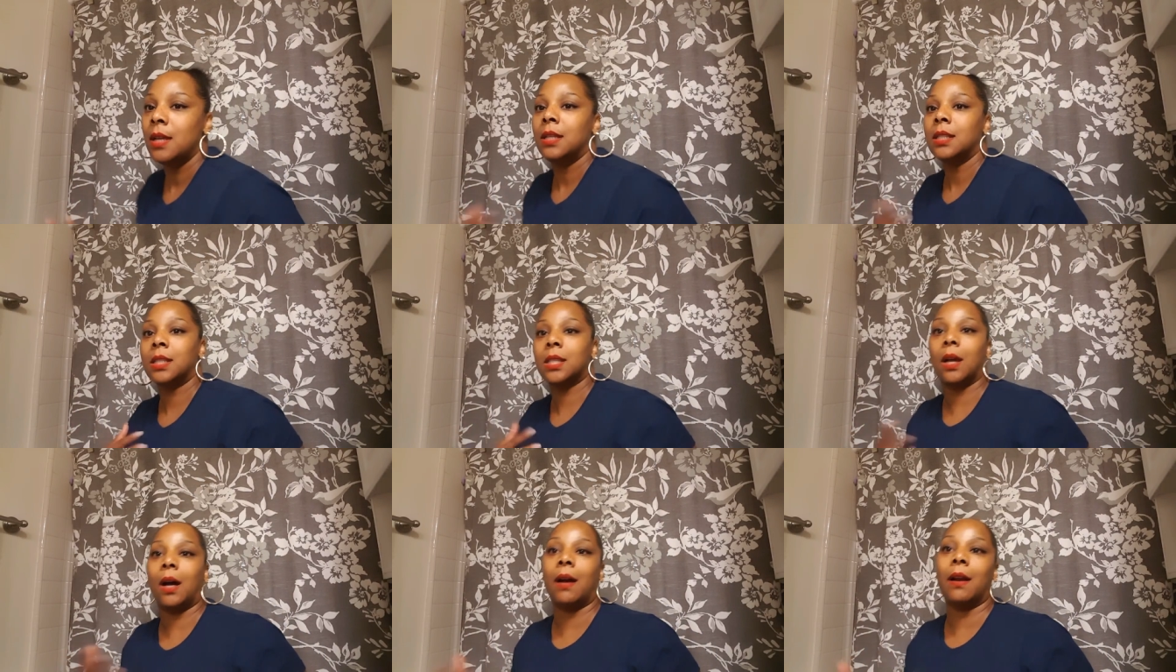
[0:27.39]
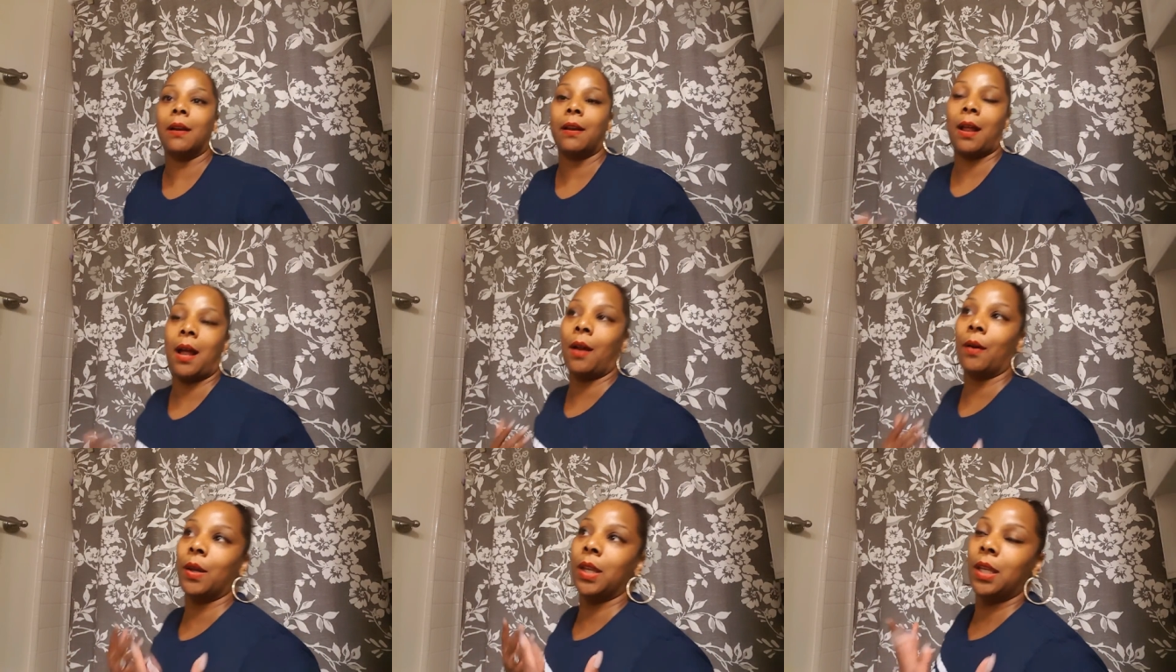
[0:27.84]
so I
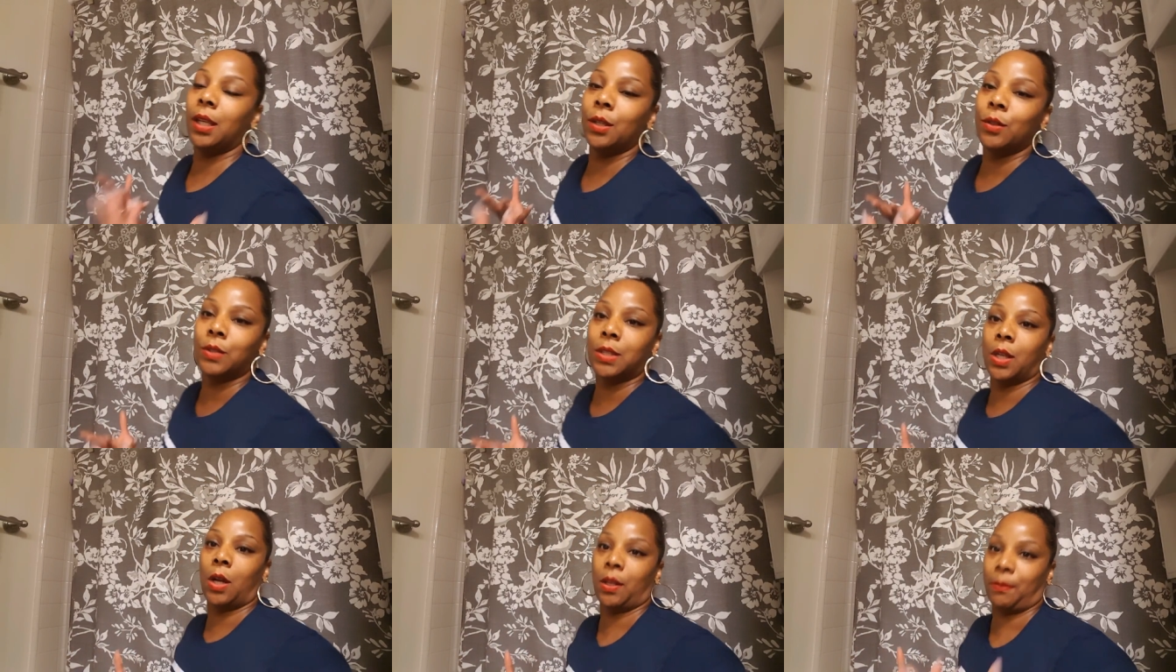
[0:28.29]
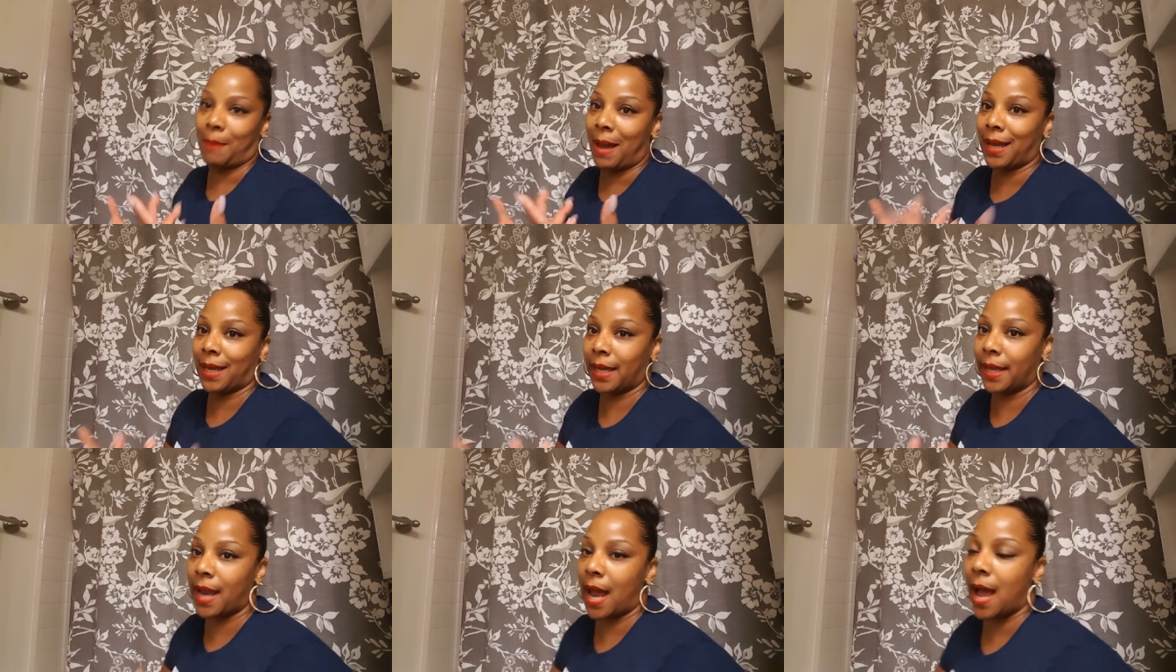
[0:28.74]
only used it on
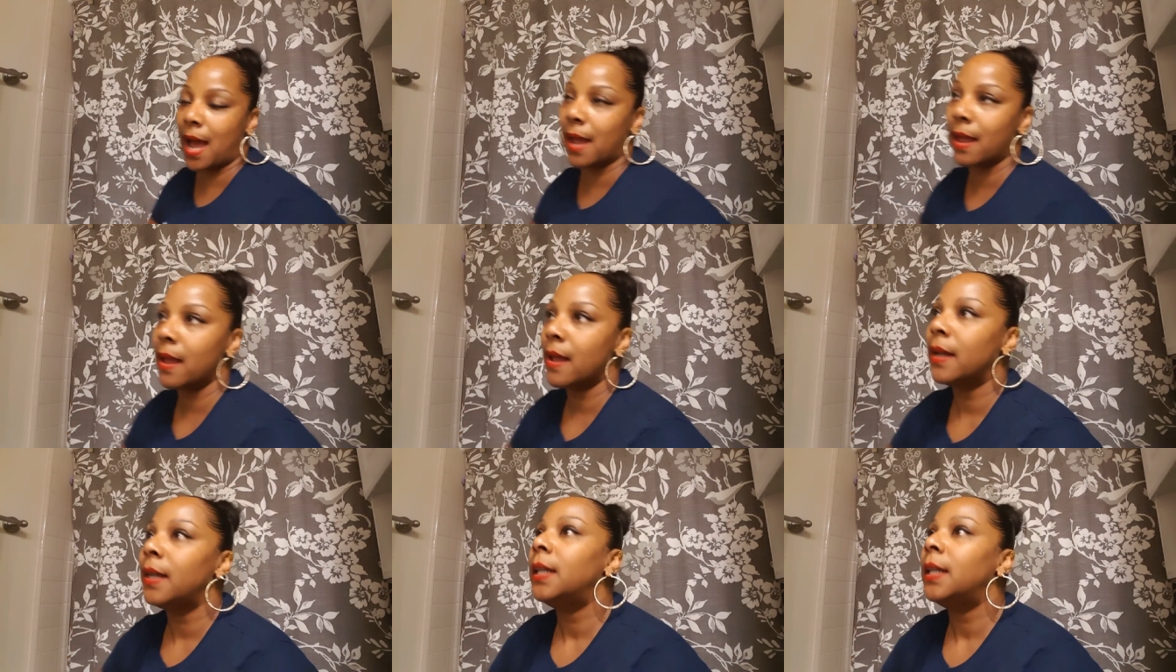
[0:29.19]
my good eye.